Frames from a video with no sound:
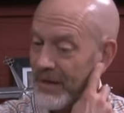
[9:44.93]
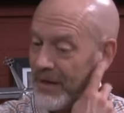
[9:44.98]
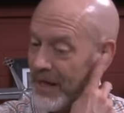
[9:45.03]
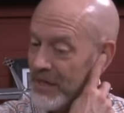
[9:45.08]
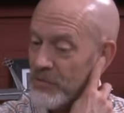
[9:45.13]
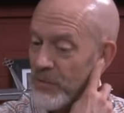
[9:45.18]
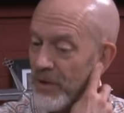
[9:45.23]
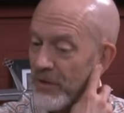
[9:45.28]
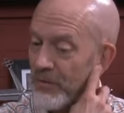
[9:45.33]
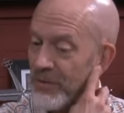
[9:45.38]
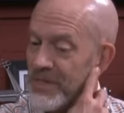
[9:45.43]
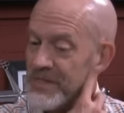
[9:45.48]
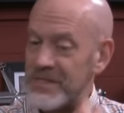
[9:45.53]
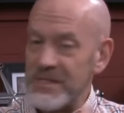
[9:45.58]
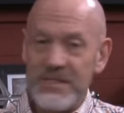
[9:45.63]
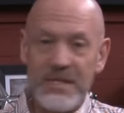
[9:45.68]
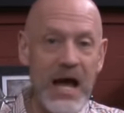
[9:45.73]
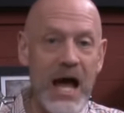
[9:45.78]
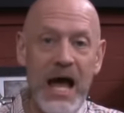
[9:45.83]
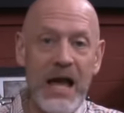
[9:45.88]
that's one of the
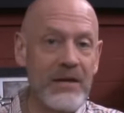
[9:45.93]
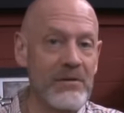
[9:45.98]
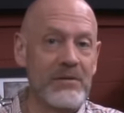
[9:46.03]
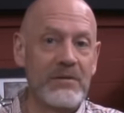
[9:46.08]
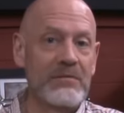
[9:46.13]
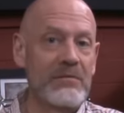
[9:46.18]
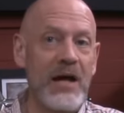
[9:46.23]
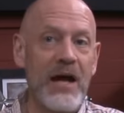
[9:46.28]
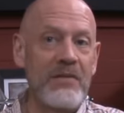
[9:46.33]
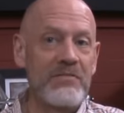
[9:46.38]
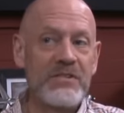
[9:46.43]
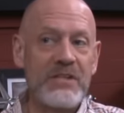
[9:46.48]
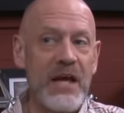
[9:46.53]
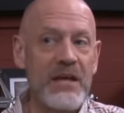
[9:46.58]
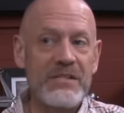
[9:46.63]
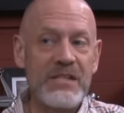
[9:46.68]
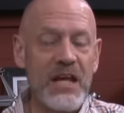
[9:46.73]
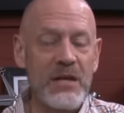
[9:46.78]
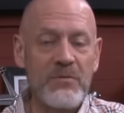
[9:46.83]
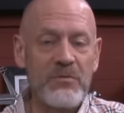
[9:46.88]
reasons I I've,
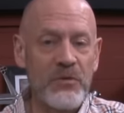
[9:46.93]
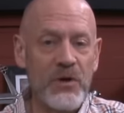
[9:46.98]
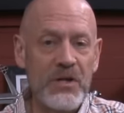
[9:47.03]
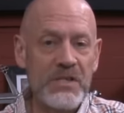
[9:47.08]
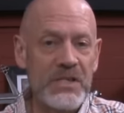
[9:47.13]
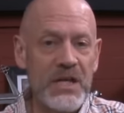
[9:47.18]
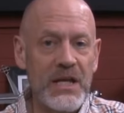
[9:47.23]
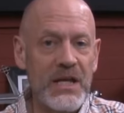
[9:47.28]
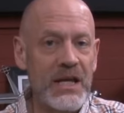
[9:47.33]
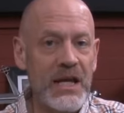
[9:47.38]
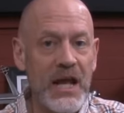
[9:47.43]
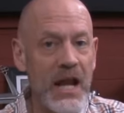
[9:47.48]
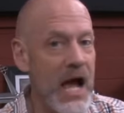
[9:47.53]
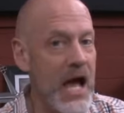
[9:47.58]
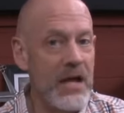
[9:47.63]
I said it before. I'll say it again.